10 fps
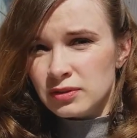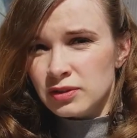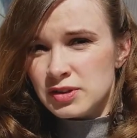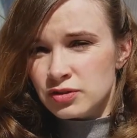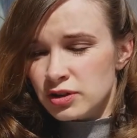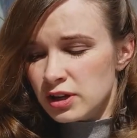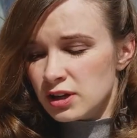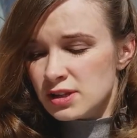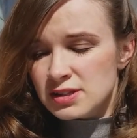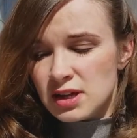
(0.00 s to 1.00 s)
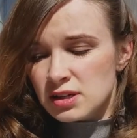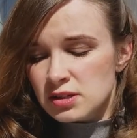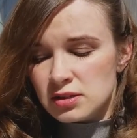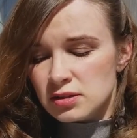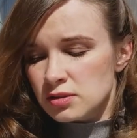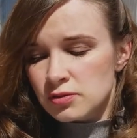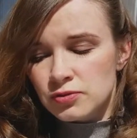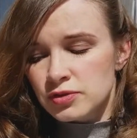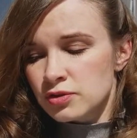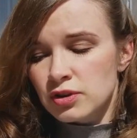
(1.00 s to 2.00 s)
the screening is not
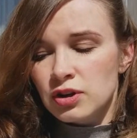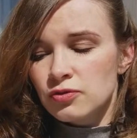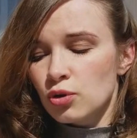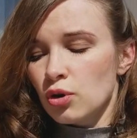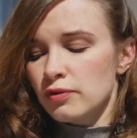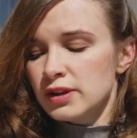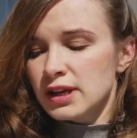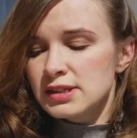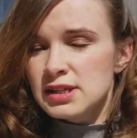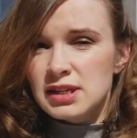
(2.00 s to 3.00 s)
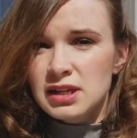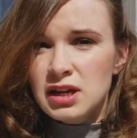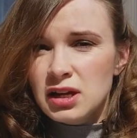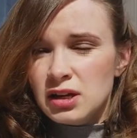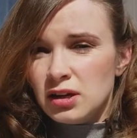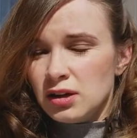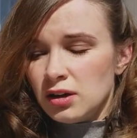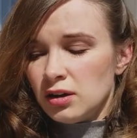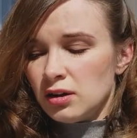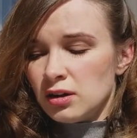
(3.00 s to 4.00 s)
screening for Covid-19
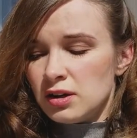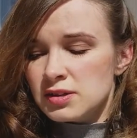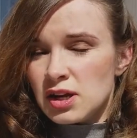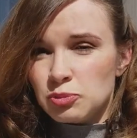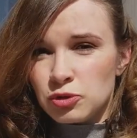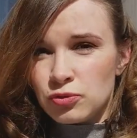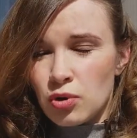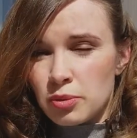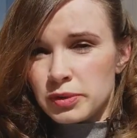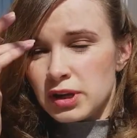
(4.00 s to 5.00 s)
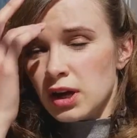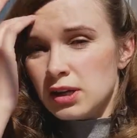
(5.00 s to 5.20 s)
is not performed.